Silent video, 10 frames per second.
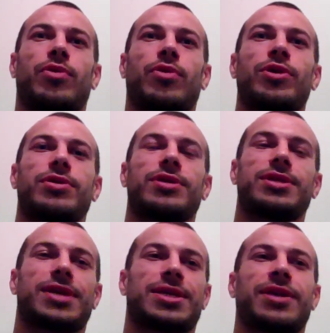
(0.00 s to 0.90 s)
Or
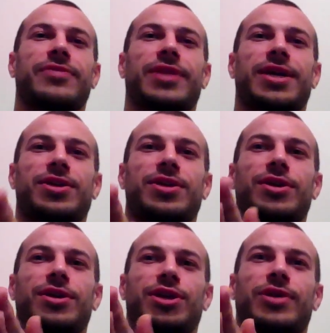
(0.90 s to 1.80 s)
it's kind of like
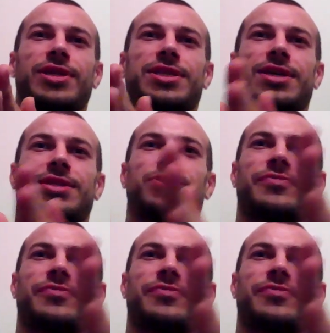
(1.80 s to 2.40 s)
you either start